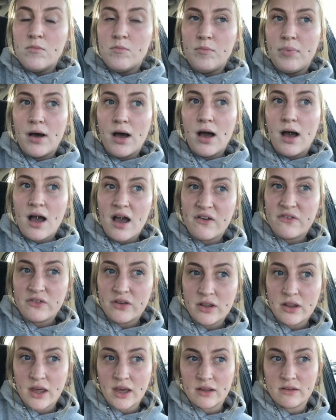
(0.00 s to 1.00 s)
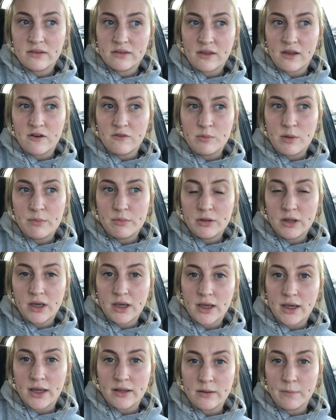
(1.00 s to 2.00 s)
But I feel like instead of people
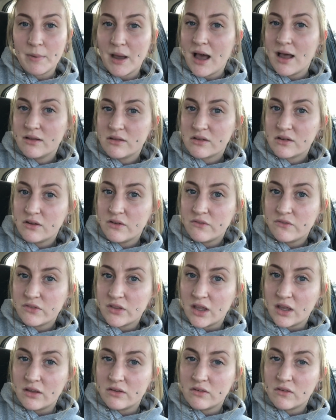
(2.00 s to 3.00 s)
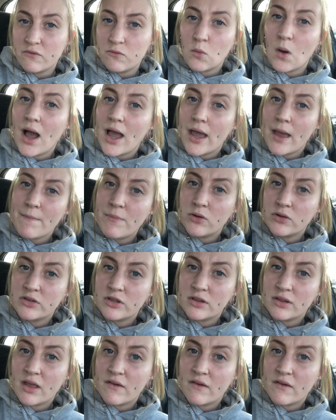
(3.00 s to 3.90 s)
looking at the positive things of why I posted